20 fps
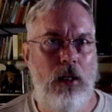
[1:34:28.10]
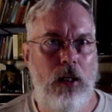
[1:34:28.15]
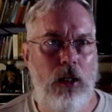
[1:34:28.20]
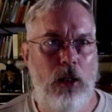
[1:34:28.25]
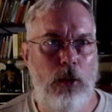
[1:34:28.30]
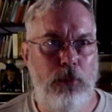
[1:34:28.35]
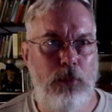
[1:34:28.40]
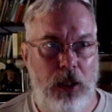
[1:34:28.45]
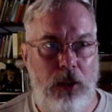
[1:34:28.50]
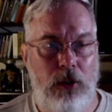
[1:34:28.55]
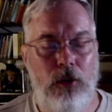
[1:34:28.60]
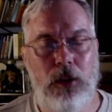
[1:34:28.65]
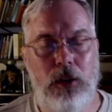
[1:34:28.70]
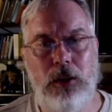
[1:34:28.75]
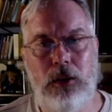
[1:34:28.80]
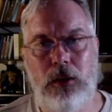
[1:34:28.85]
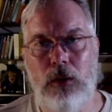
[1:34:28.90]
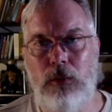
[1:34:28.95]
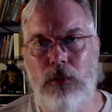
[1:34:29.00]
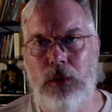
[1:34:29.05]

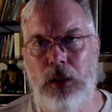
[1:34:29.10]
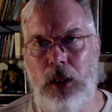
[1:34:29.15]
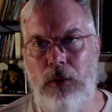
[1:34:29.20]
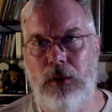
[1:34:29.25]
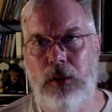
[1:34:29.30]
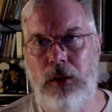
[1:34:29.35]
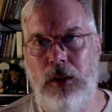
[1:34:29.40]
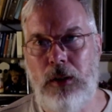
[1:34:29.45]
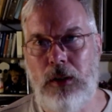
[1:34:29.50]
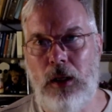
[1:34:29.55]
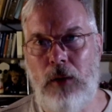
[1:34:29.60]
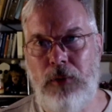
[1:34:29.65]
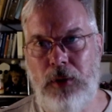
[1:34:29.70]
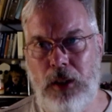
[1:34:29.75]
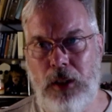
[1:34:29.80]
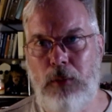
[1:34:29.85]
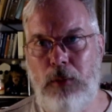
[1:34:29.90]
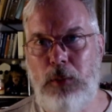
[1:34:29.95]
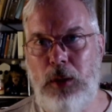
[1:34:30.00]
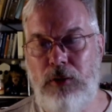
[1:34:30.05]
Bhikkhunis,
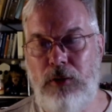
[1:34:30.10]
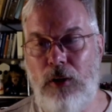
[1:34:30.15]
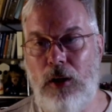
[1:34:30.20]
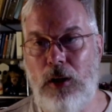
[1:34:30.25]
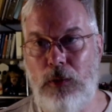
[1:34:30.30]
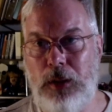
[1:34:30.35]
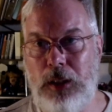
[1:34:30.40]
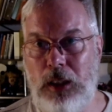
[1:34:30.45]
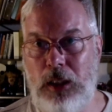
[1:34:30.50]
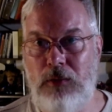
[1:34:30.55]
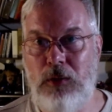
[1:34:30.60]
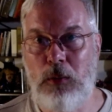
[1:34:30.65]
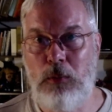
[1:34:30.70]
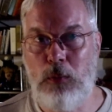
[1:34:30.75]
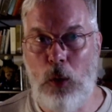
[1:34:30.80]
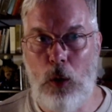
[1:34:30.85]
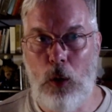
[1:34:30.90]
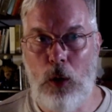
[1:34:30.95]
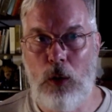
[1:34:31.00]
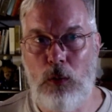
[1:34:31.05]
they'd be following even
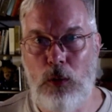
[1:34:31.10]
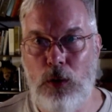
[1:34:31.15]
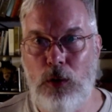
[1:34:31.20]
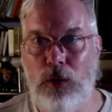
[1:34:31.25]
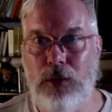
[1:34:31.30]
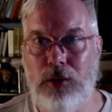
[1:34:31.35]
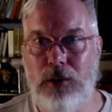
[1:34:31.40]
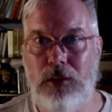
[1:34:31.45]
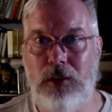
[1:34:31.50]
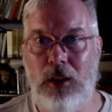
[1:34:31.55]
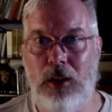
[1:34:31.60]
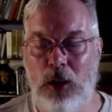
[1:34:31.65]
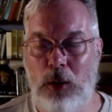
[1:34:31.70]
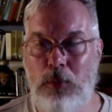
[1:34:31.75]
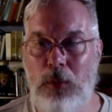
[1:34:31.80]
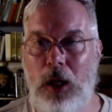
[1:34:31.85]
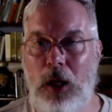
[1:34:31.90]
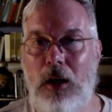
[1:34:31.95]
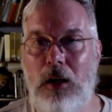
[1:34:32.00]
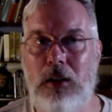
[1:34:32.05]
more rules than the
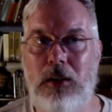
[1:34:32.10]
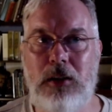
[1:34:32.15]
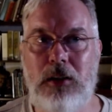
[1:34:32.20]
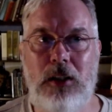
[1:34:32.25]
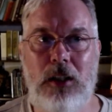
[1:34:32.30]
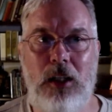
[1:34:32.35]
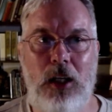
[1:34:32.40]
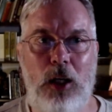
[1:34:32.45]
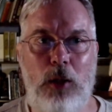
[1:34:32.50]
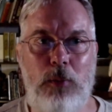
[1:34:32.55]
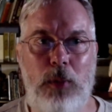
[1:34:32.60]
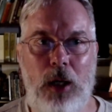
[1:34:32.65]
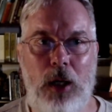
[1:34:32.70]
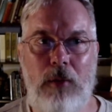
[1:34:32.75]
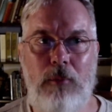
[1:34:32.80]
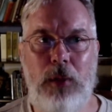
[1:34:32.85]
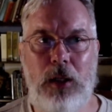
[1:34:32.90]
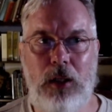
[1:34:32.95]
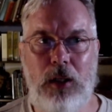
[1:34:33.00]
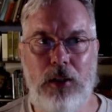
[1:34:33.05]
monks, but
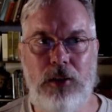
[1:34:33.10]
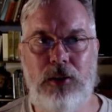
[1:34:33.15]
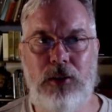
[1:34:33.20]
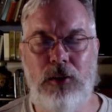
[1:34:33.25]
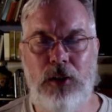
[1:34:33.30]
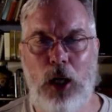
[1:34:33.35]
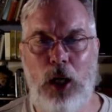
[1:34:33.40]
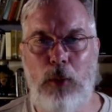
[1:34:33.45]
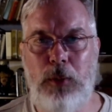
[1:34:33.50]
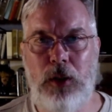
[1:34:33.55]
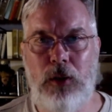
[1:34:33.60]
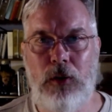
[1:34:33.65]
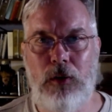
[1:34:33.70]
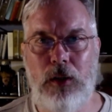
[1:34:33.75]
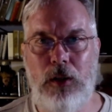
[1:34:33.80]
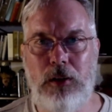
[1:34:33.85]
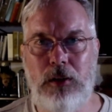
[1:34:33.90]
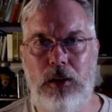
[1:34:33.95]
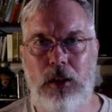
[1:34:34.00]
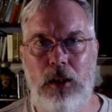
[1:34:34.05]
because they're not
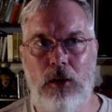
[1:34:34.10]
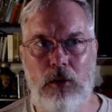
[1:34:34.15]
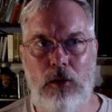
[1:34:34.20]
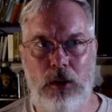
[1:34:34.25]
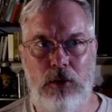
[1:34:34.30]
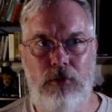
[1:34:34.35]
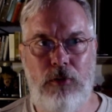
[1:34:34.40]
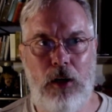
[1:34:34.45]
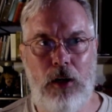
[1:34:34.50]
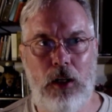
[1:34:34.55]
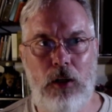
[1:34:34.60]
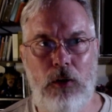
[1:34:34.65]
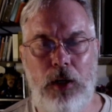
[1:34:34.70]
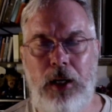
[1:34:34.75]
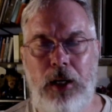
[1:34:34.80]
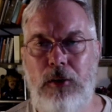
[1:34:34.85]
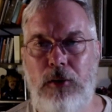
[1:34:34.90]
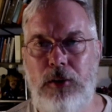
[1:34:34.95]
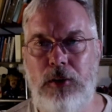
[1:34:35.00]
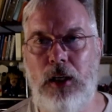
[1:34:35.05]
bhikkhunis, they only follow
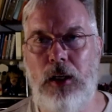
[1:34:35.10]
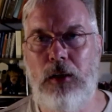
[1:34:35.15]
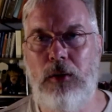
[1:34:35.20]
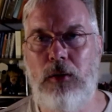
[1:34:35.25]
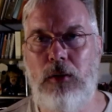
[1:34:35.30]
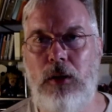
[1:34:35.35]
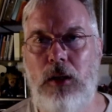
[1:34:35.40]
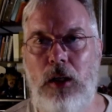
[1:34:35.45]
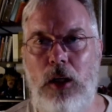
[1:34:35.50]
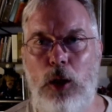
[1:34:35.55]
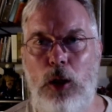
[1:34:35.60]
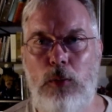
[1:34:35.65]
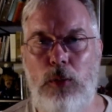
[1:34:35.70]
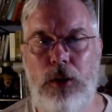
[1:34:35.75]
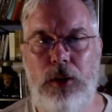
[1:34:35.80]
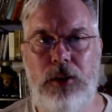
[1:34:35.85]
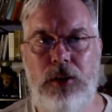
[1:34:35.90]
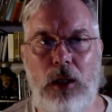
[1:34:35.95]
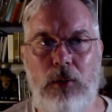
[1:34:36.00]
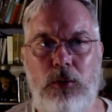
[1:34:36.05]
8 or 10
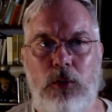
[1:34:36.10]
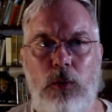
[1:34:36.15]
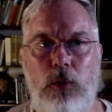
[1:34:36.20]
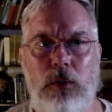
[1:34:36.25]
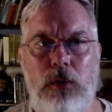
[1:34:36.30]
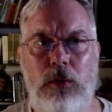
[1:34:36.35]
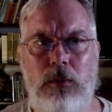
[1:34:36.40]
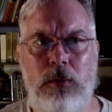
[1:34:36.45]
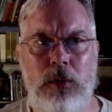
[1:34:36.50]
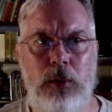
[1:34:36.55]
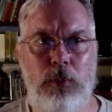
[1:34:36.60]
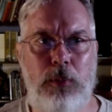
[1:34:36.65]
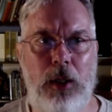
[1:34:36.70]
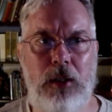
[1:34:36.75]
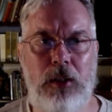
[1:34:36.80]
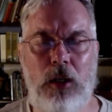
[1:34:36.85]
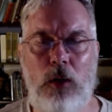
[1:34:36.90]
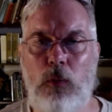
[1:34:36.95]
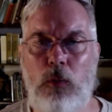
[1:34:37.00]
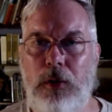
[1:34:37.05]
precepts,
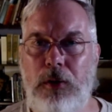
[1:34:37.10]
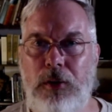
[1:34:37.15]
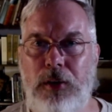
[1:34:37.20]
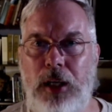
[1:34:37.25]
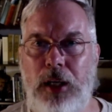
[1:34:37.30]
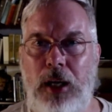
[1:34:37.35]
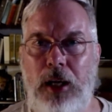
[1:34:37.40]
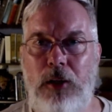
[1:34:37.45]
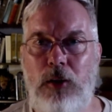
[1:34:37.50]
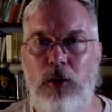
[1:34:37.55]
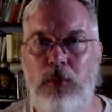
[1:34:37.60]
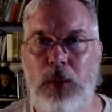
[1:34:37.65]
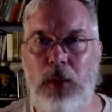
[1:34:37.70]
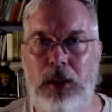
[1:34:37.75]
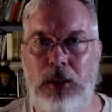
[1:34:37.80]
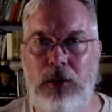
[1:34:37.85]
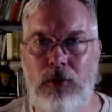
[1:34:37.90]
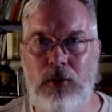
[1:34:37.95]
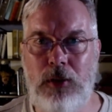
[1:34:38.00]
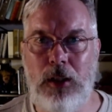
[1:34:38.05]
depending on whether they handle money
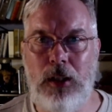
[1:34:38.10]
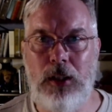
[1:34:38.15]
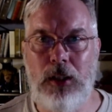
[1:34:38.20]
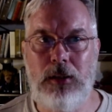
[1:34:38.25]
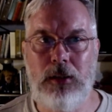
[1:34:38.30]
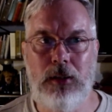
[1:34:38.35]
or not.